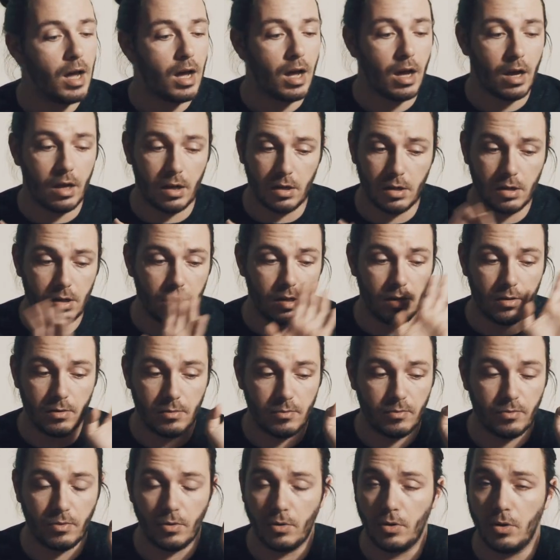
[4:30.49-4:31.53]
And
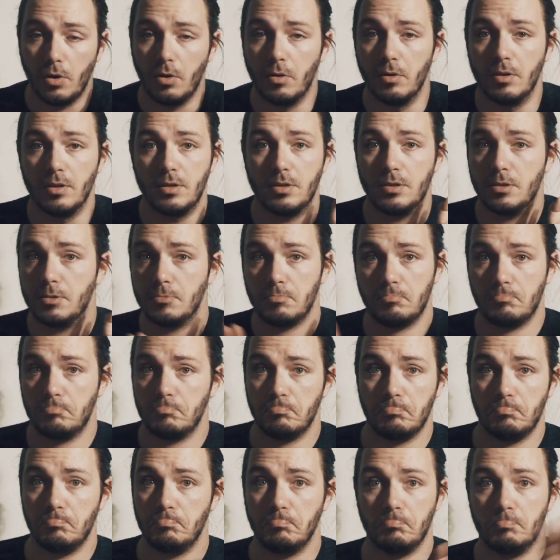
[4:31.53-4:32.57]
then for now, it's
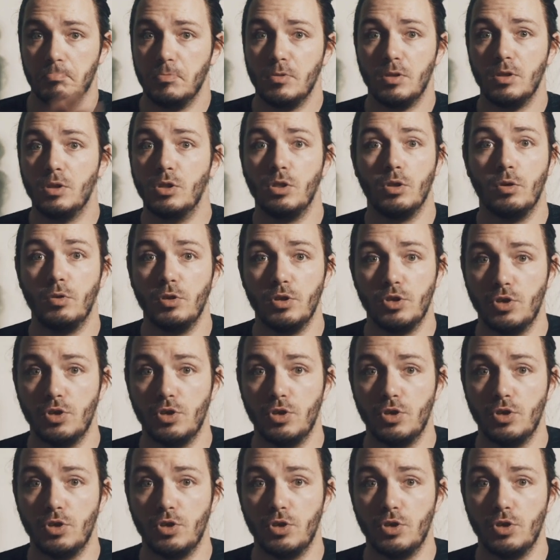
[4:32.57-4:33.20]
no